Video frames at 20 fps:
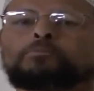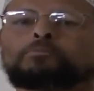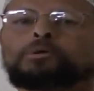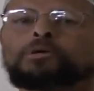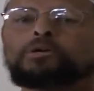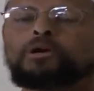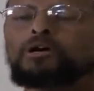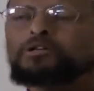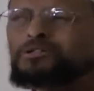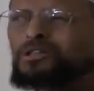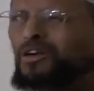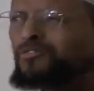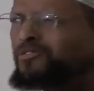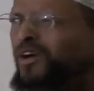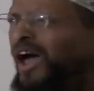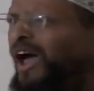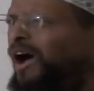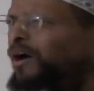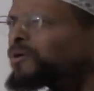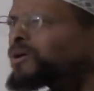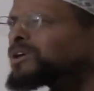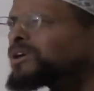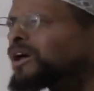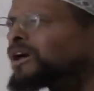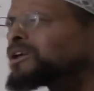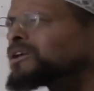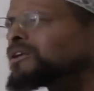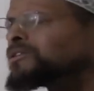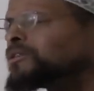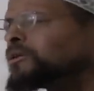Because they've
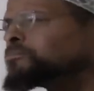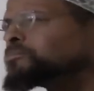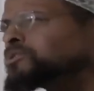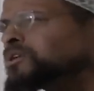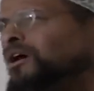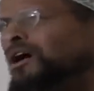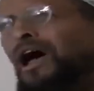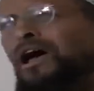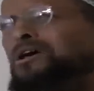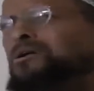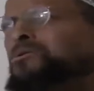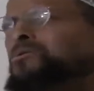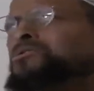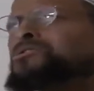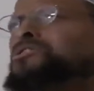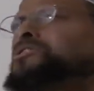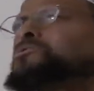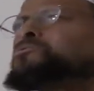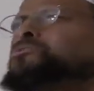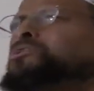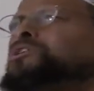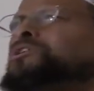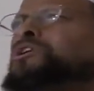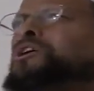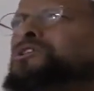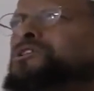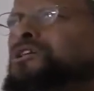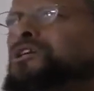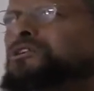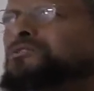arrogated themselves. I don't need
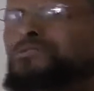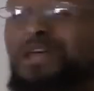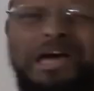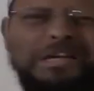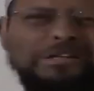religion.